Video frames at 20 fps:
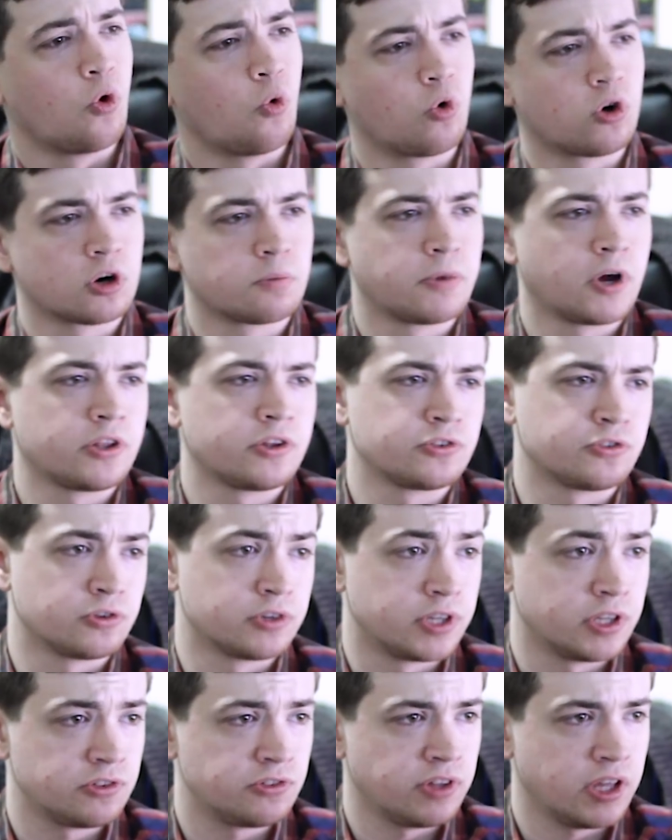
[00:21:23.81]
Warner Brothers or
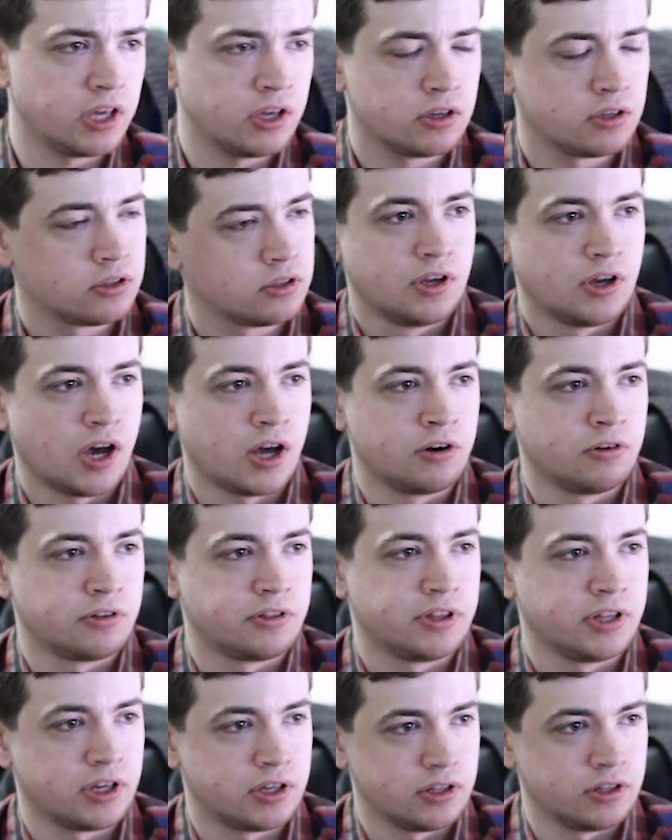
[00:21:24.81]
Disney? I don't
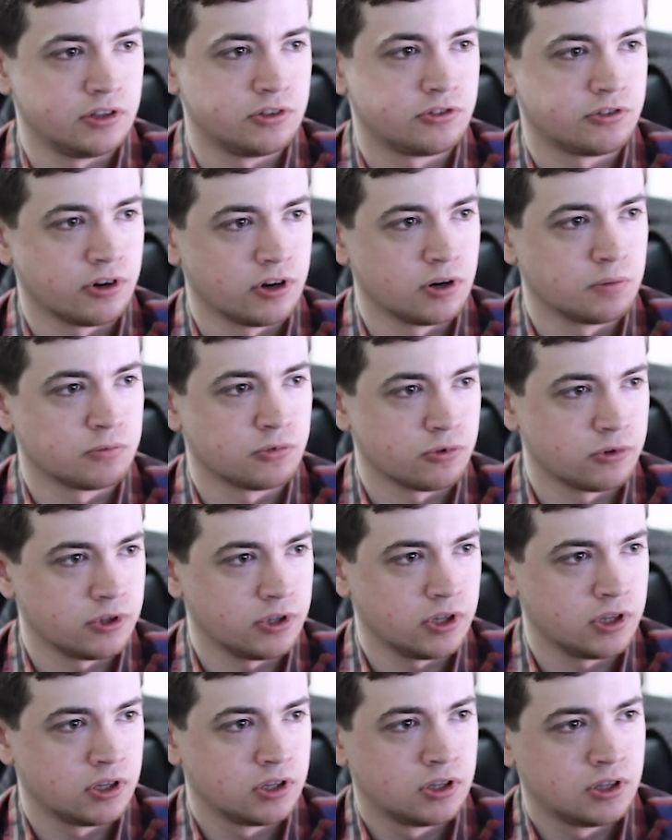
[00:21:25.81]
think in these terms
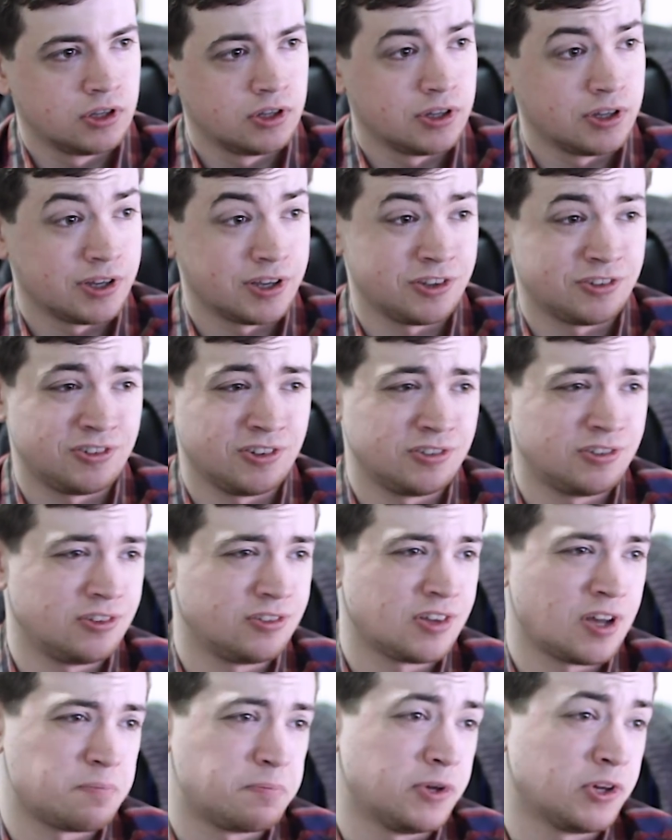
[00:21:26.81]
really. Guess
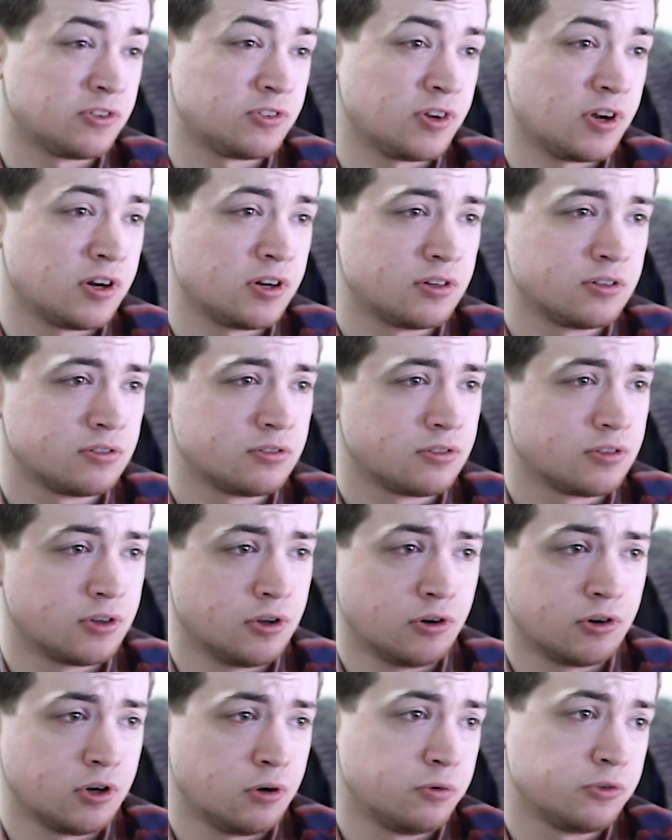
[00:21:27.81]
Disney's got Pixar.
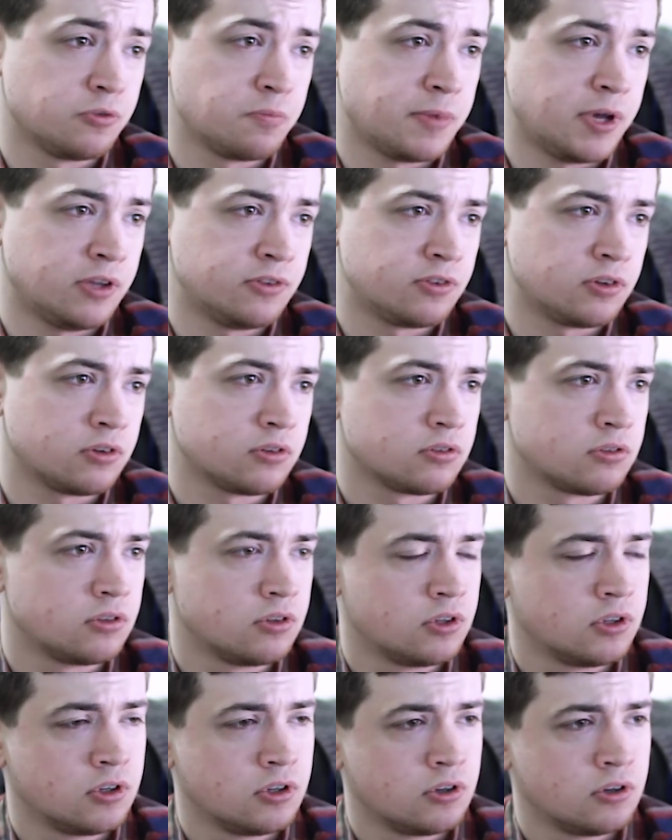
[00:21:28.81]
Coco was amazing.
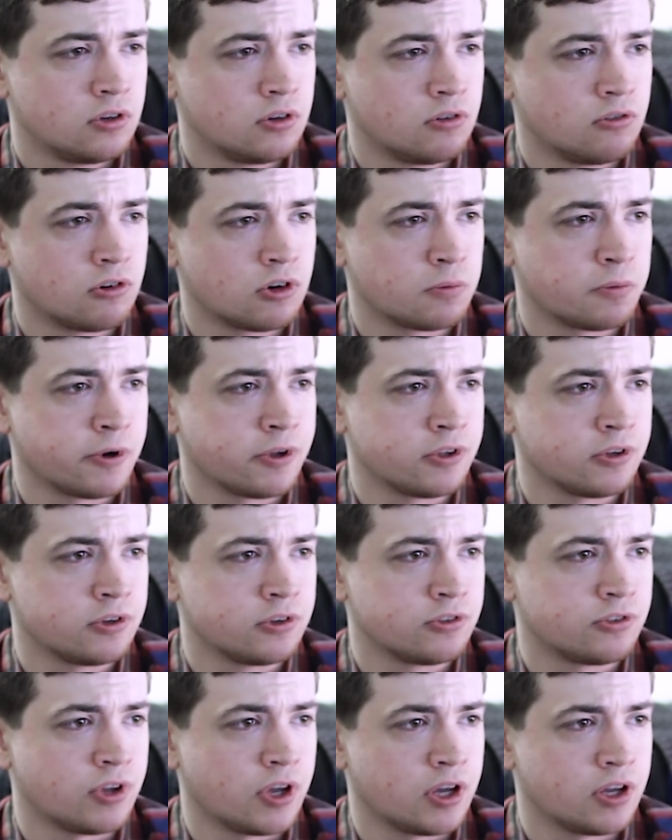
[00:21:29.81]
Warner
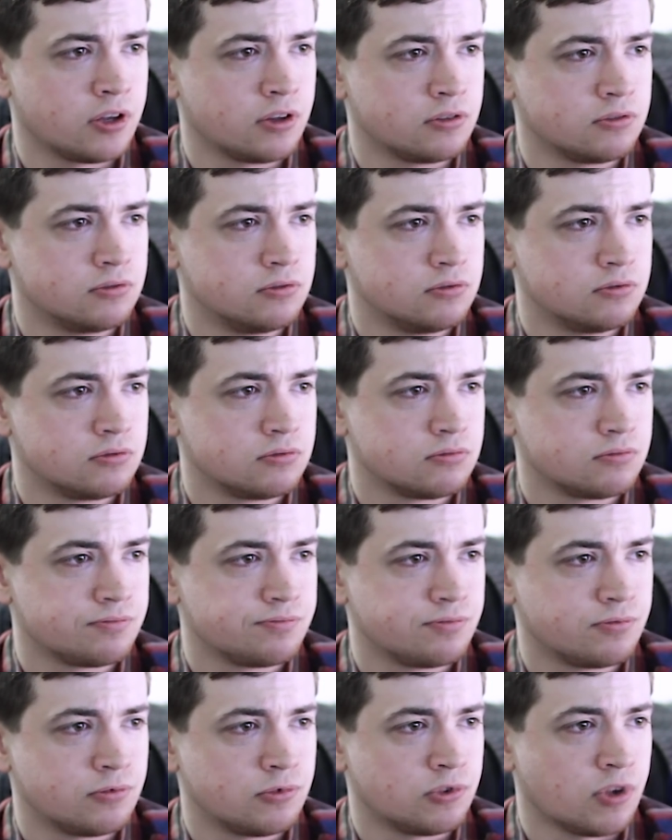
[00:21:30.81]
Brothers had
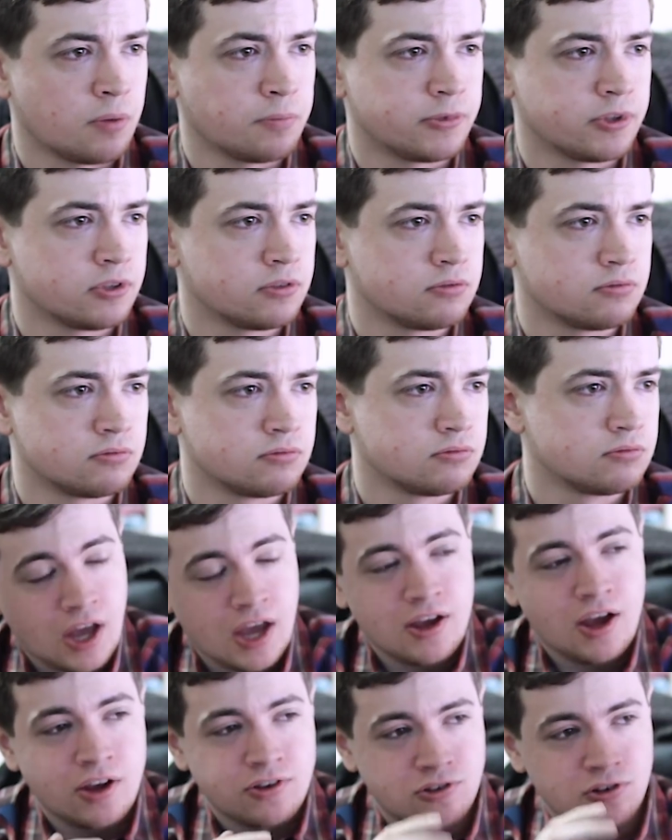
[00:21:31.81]
something.
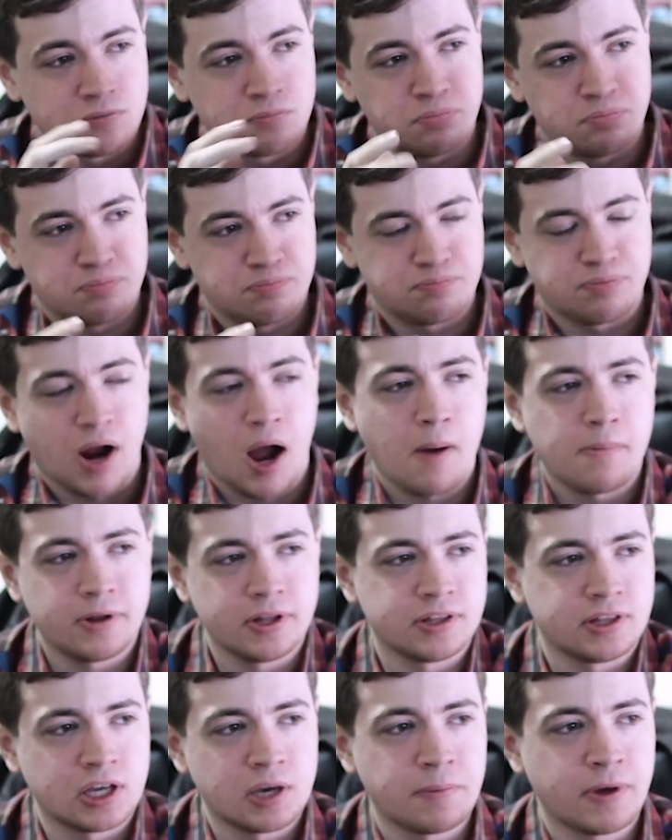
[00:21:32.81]
I, I should
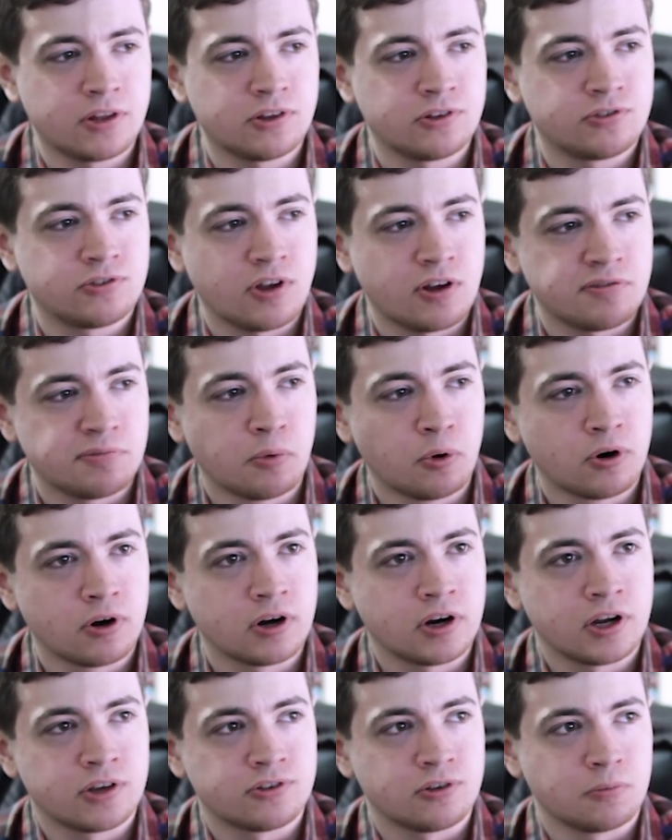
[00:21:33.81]
probably think about this stuff
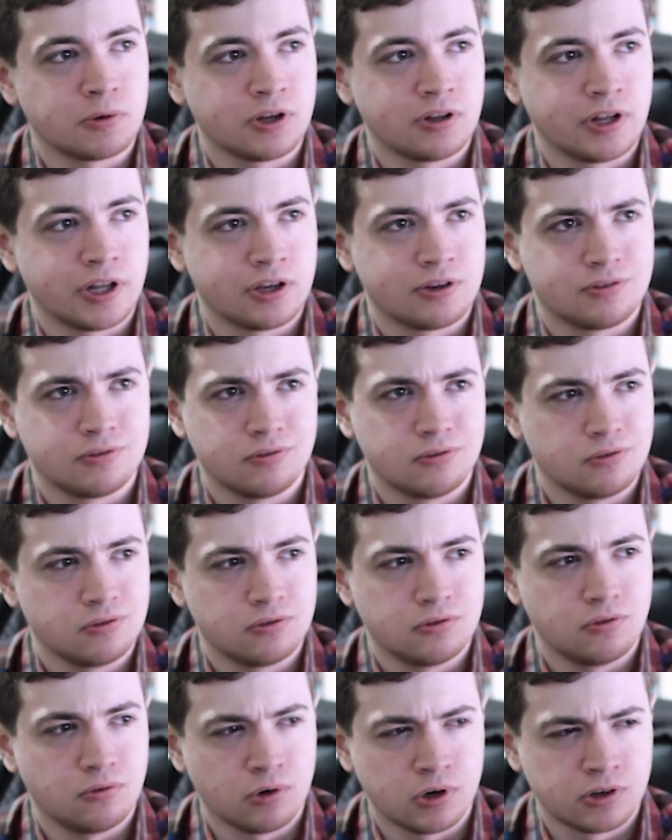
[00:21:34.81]
more as somebody who like
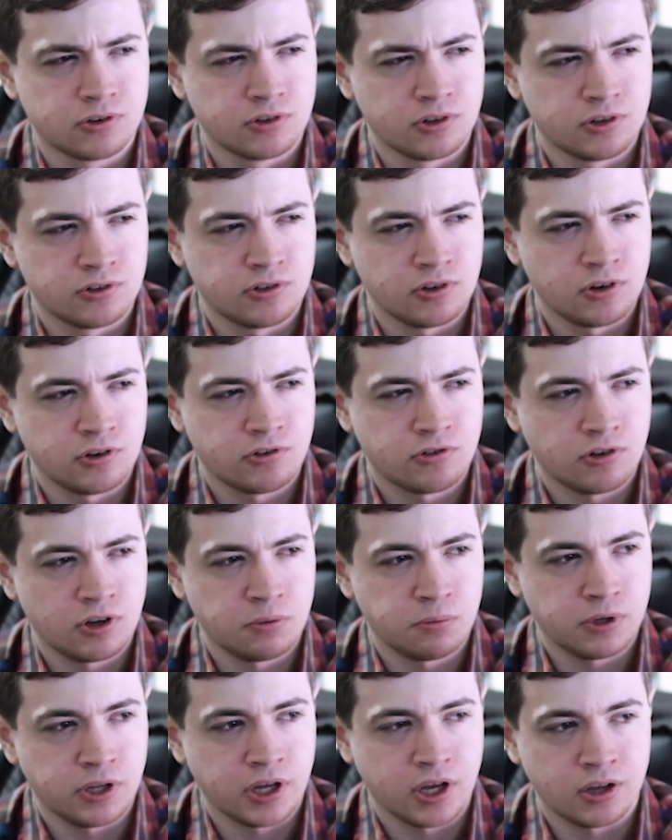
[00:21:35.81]
works in this
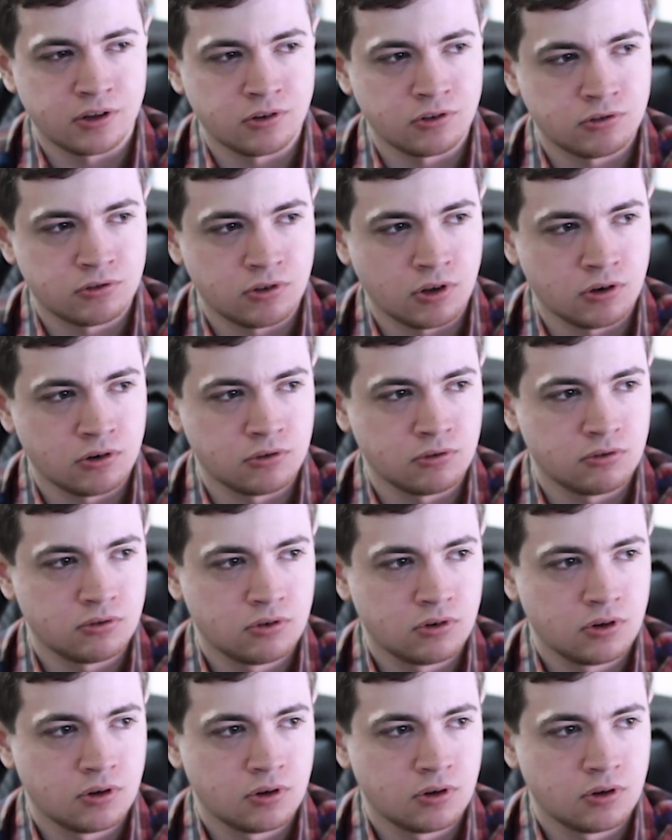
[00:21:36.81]
industry, but like I just don't.